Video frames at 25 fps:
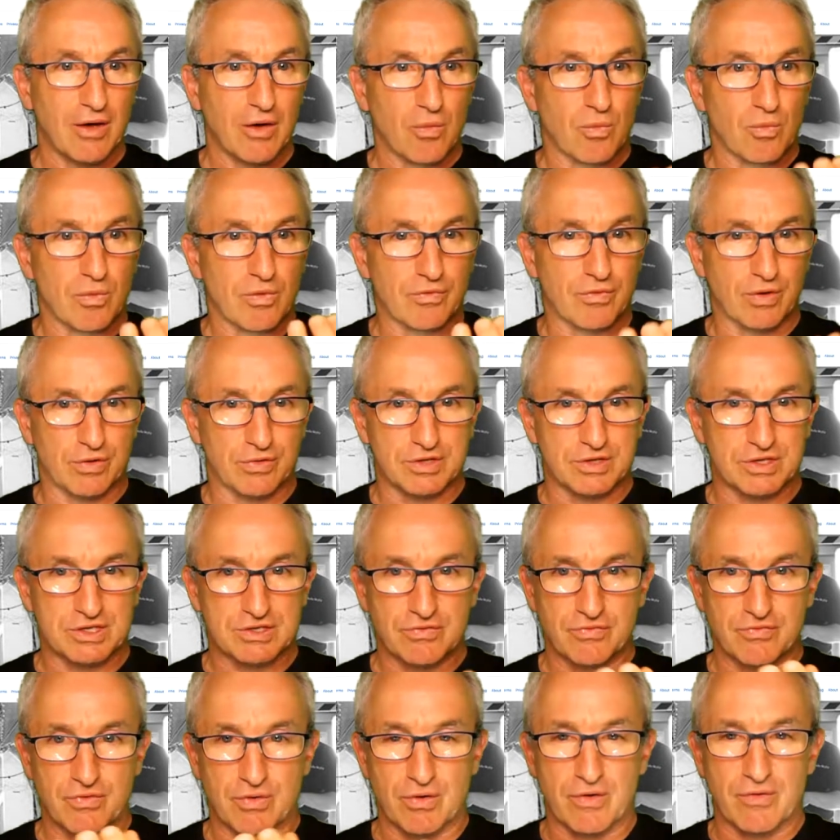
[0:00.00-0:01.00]
we've got this
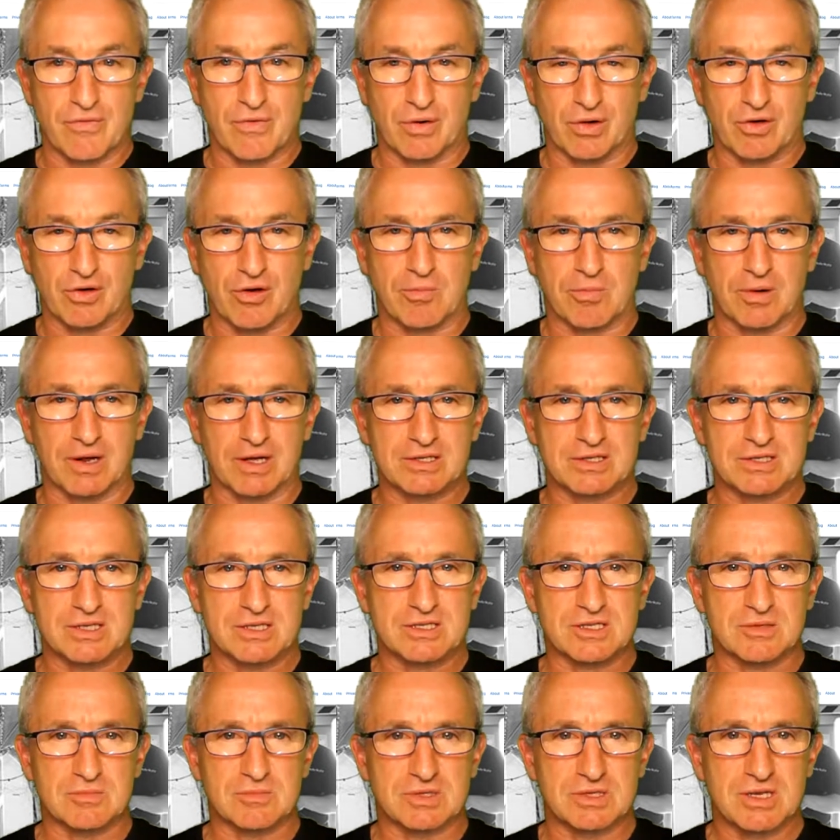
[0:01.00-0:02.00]
very, very complex
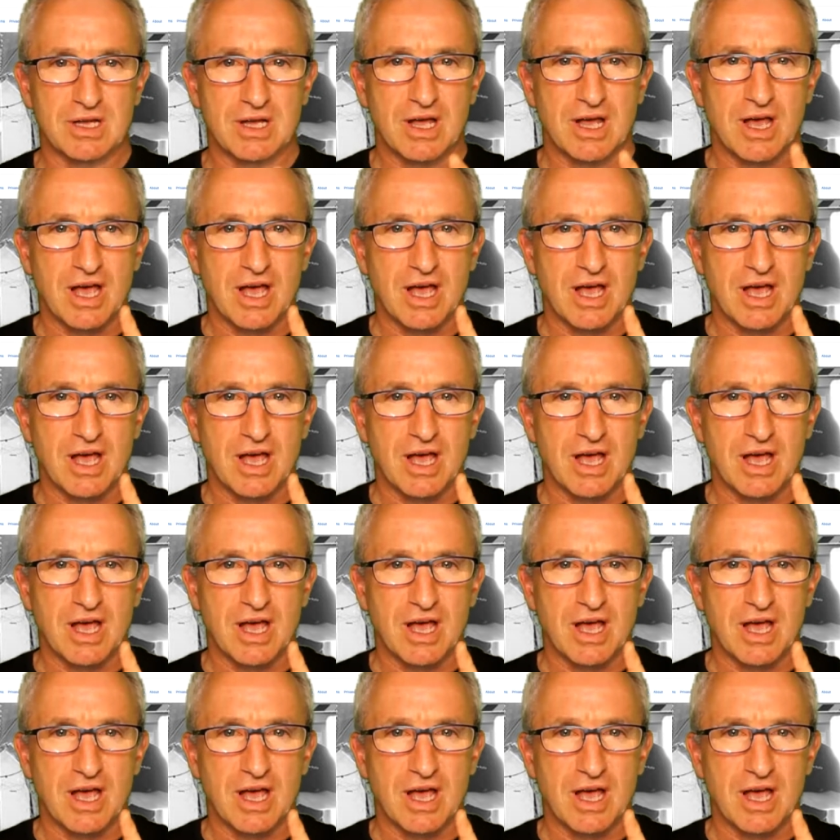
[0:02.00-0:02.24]
systems.